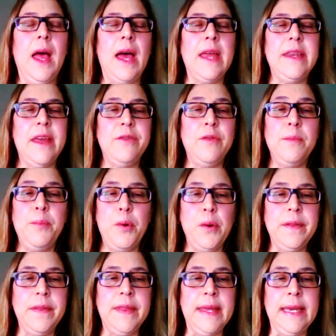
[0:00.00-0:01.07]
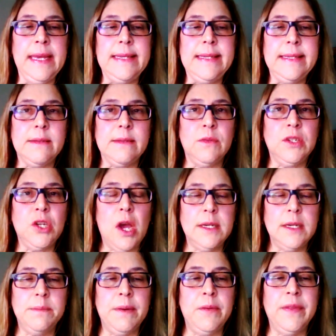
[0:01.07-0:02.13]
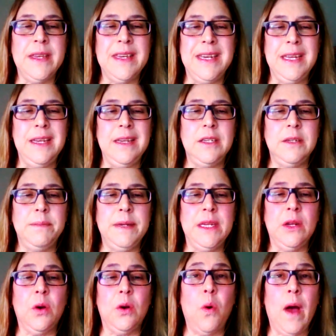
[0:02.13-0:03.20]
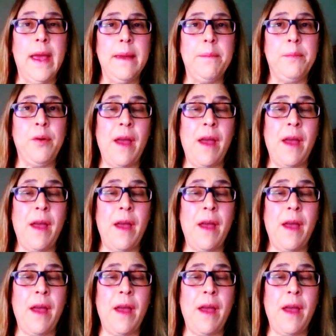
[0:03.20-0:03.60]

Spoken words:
another important thing is we talked about the need to be in a quiet,